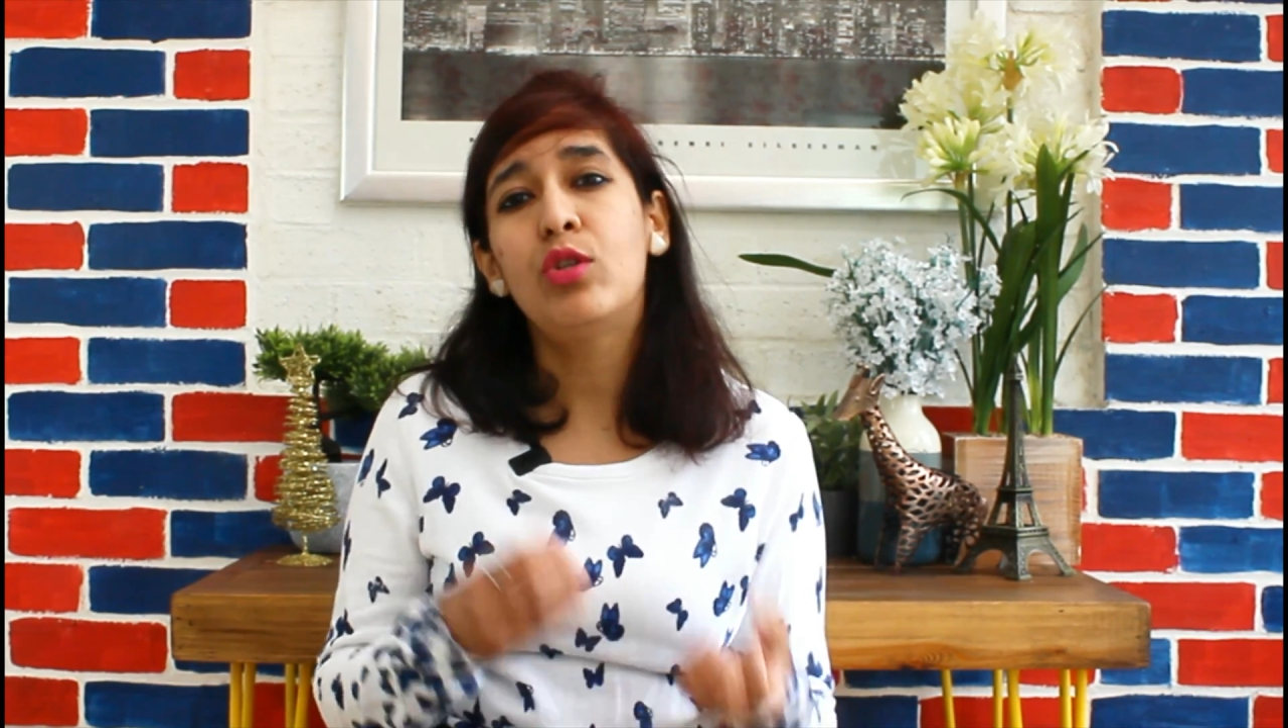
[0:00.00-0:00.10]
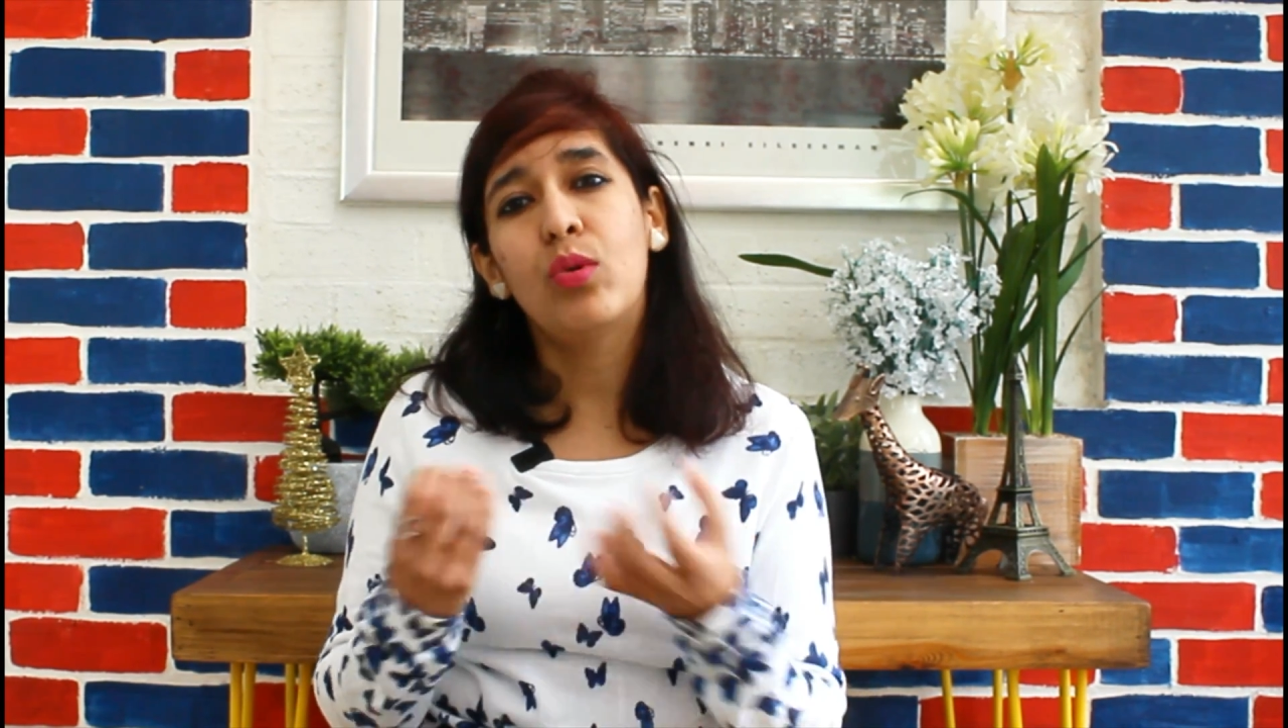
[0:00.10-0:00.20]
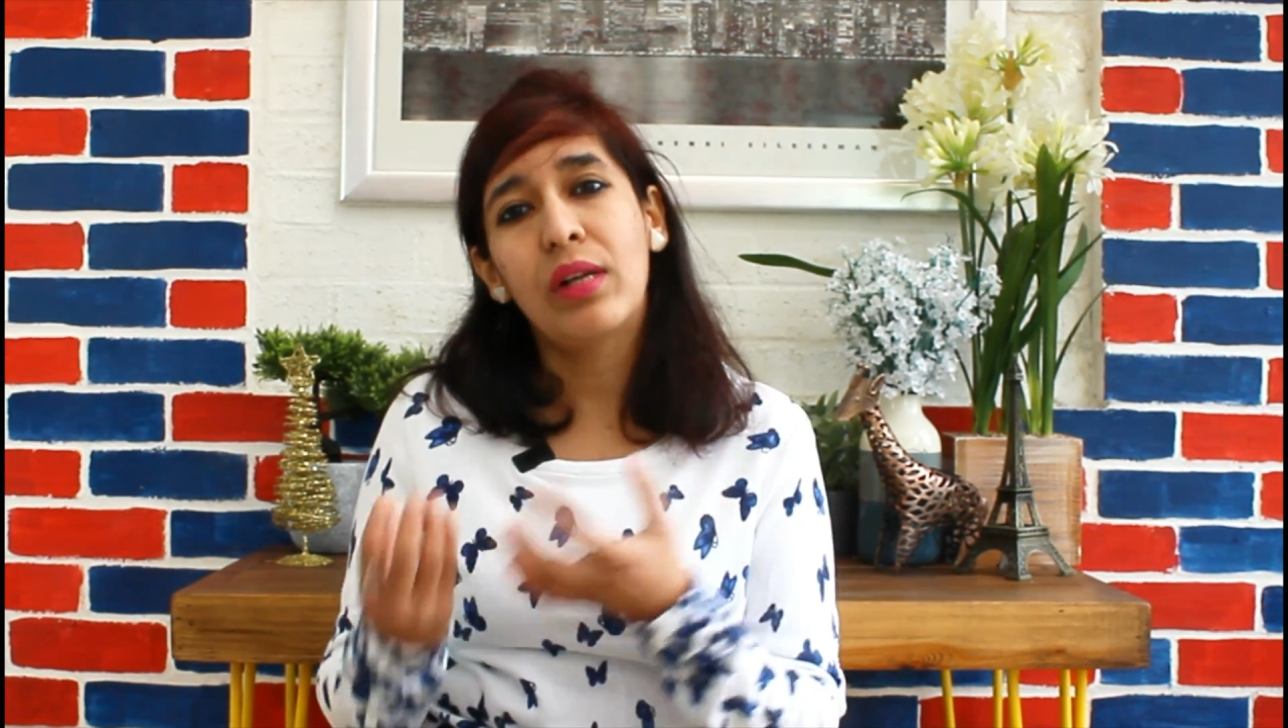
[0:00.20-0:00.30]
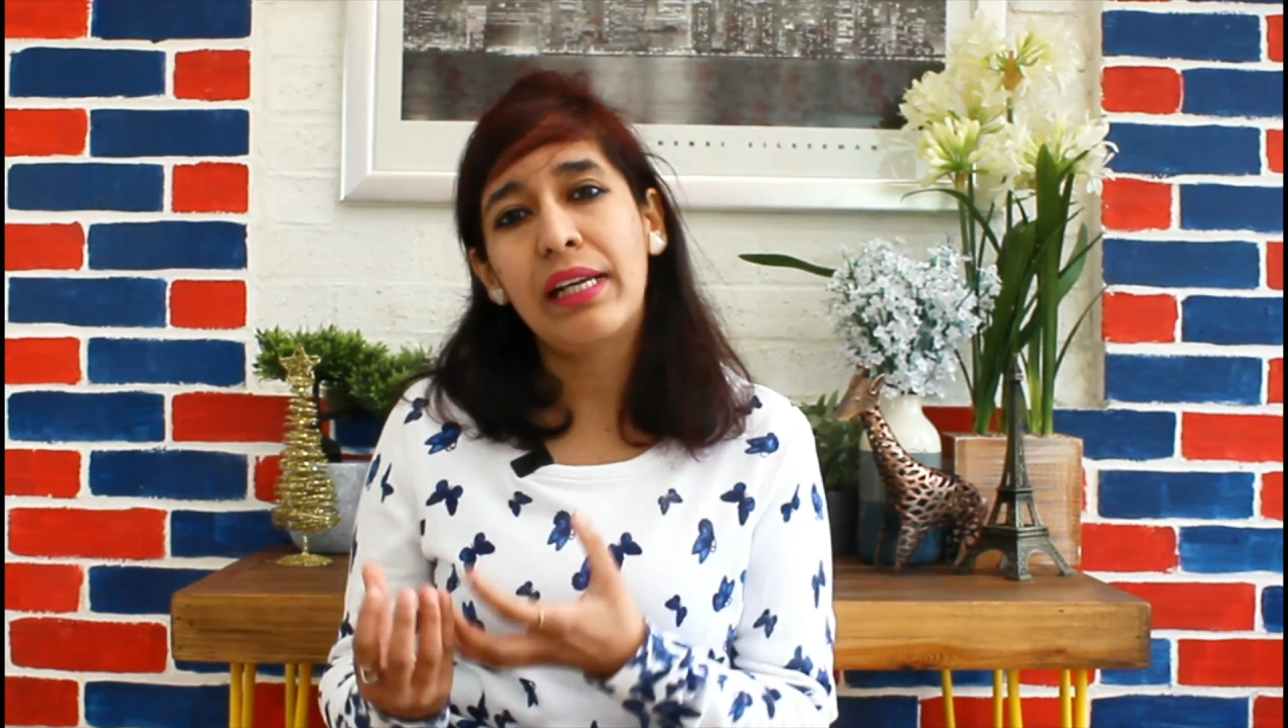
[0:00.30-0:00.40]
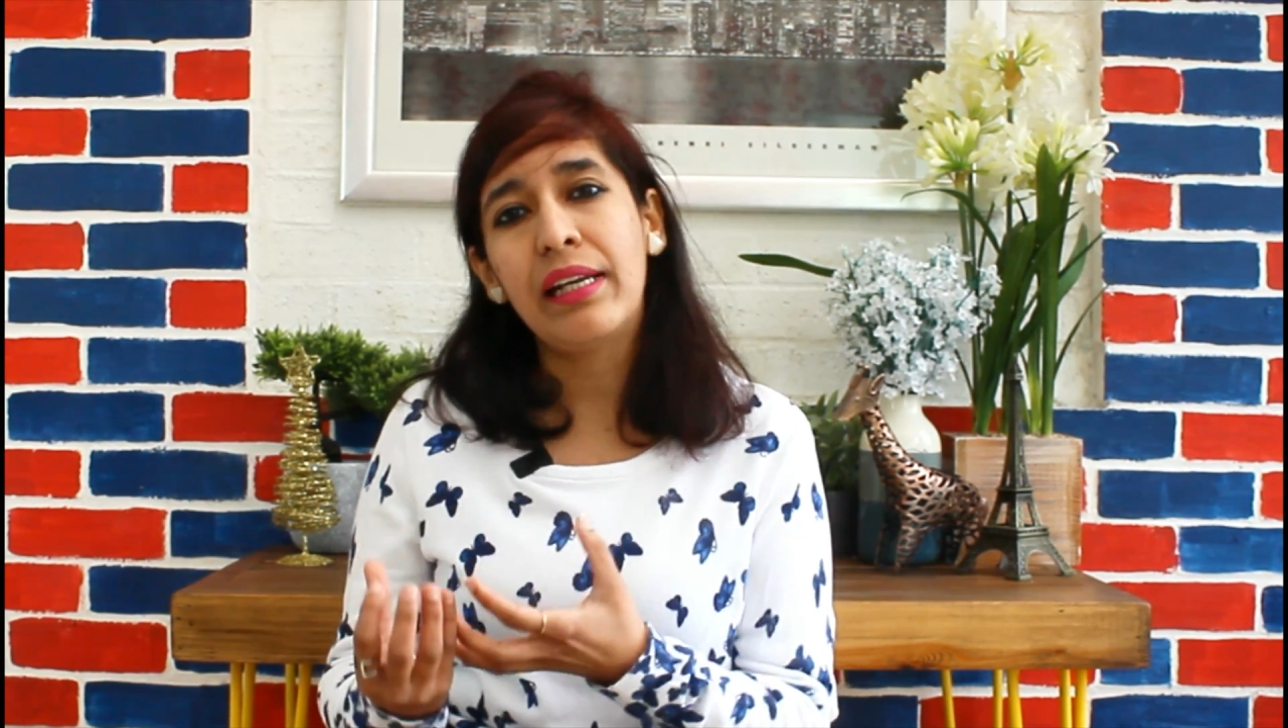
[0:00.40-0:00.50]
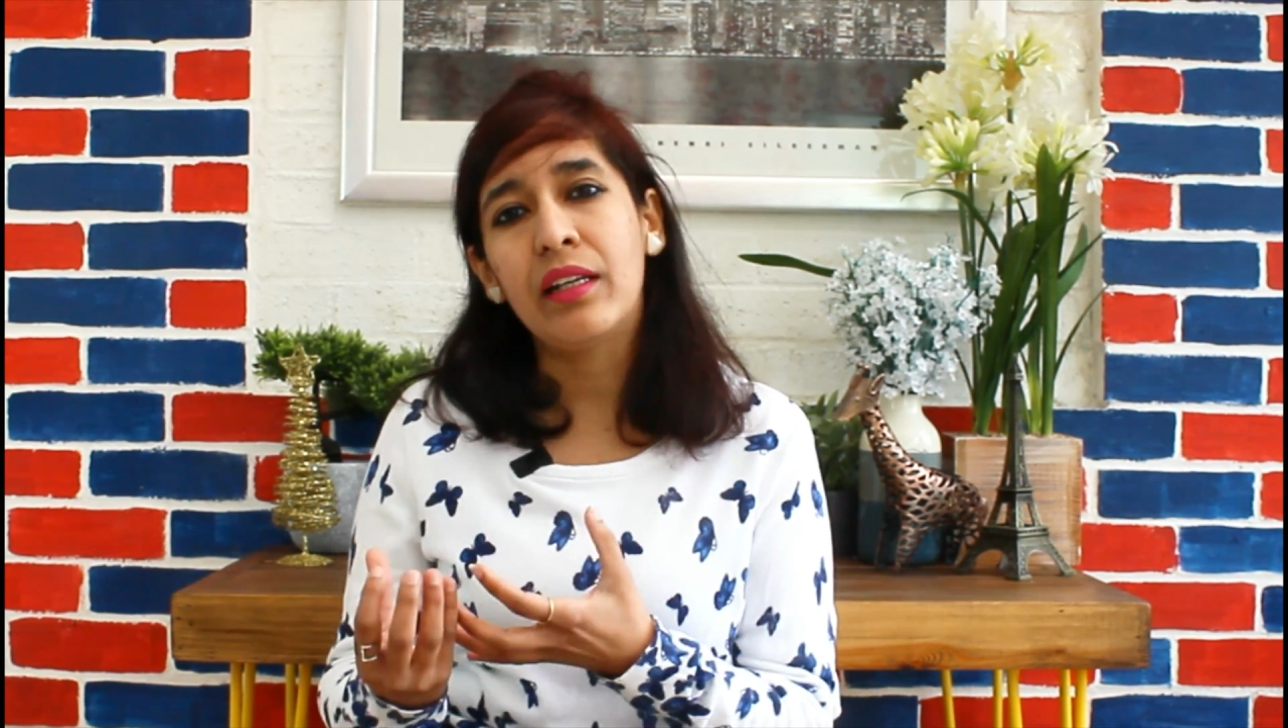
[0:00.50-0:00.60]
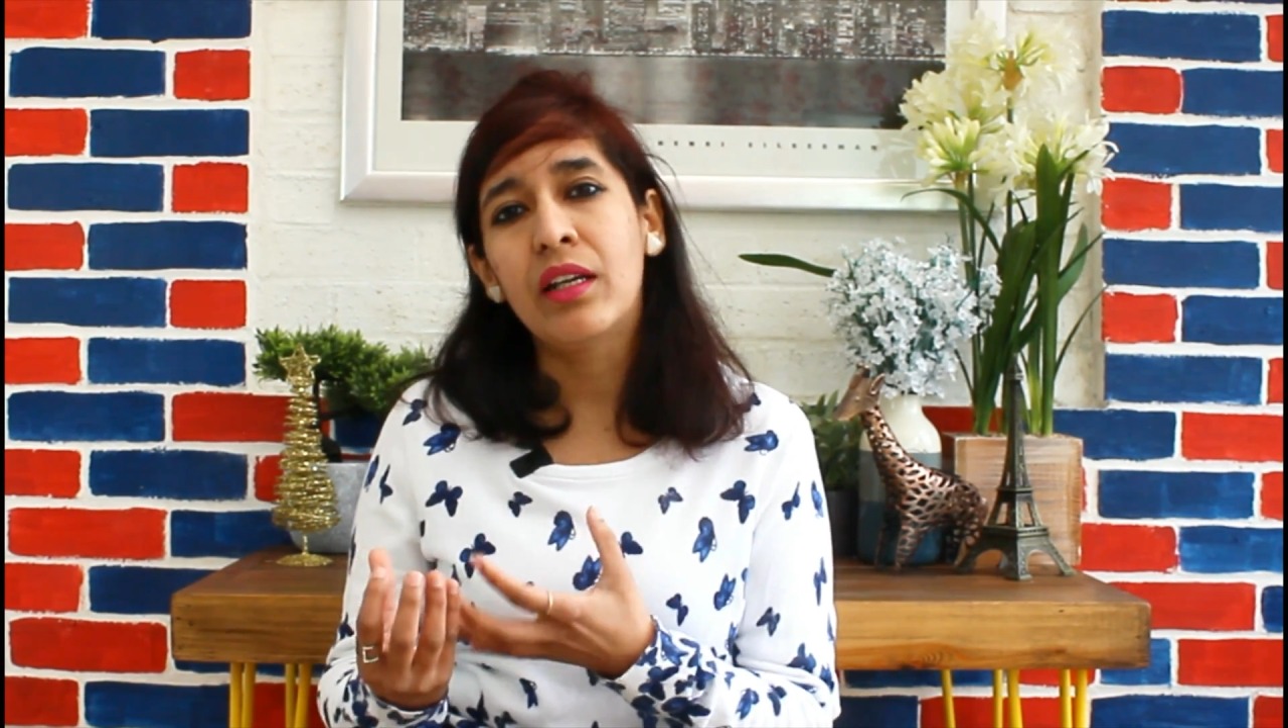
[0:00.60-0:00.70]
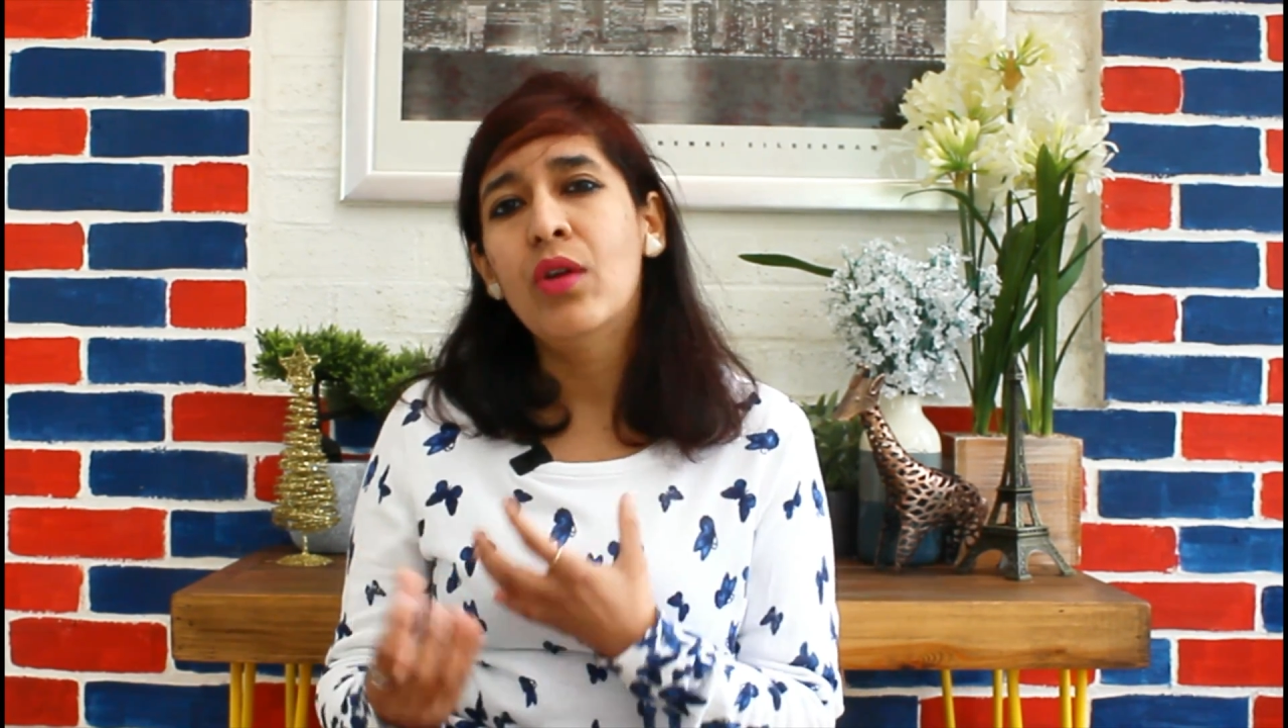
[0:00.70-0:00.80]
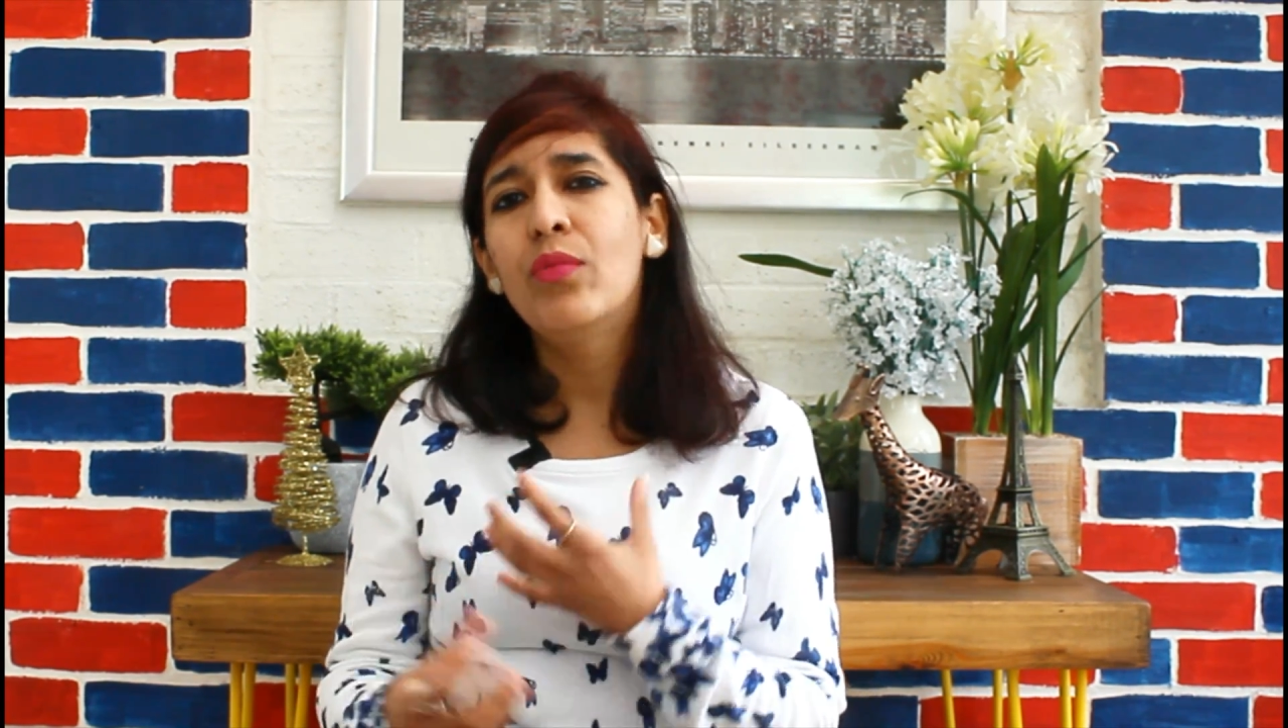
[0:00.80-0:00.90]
to clean,